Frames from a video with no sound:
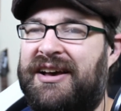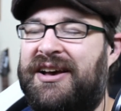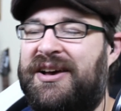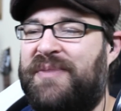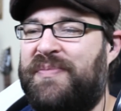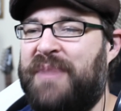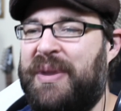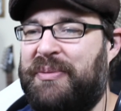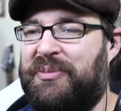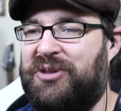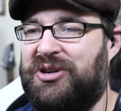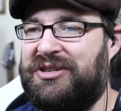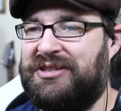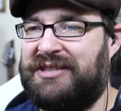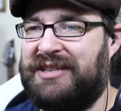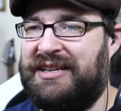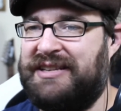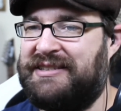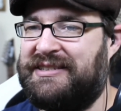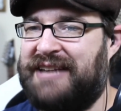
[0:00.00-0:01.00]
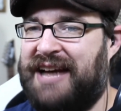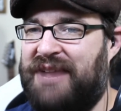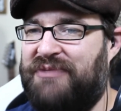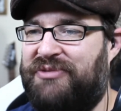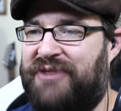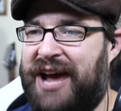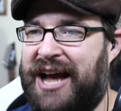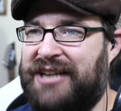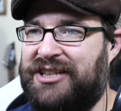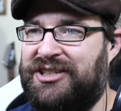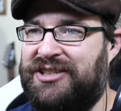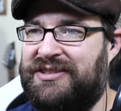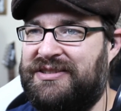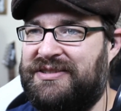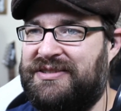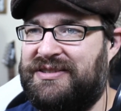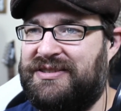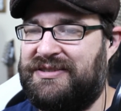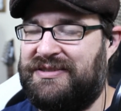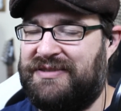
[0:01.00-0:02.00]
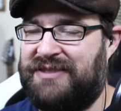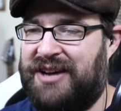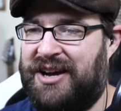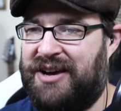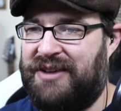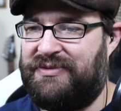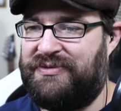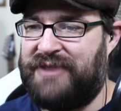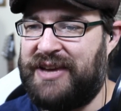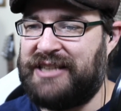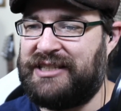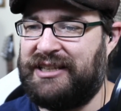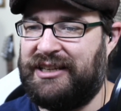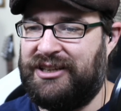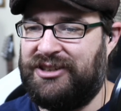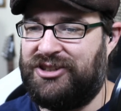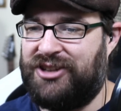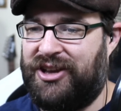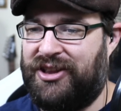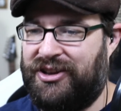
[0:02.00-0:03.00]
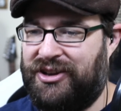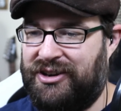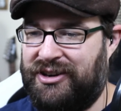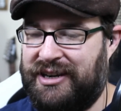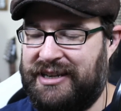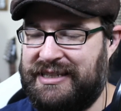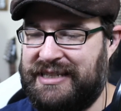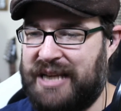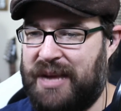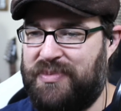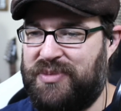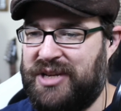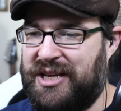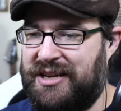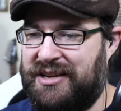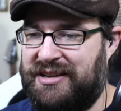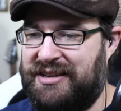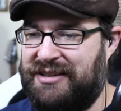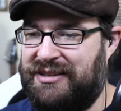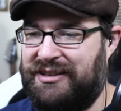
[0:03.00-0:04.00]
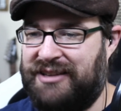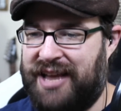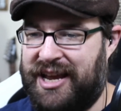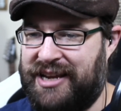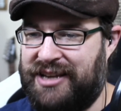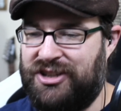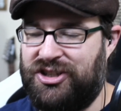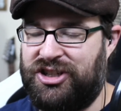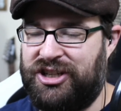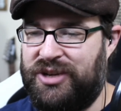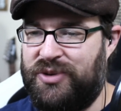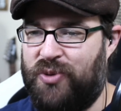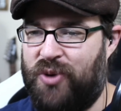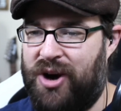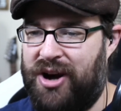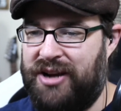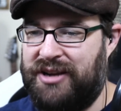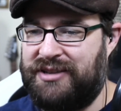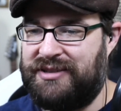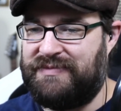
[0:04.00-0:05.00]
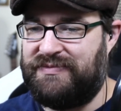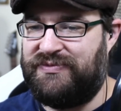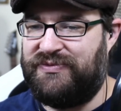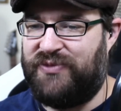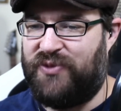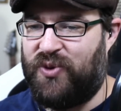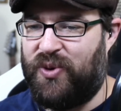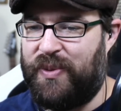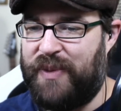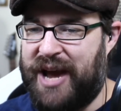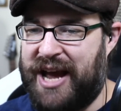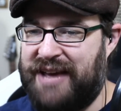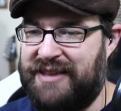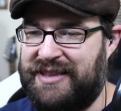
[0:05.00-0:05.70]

members inside factions facing each other except in like a G1 format.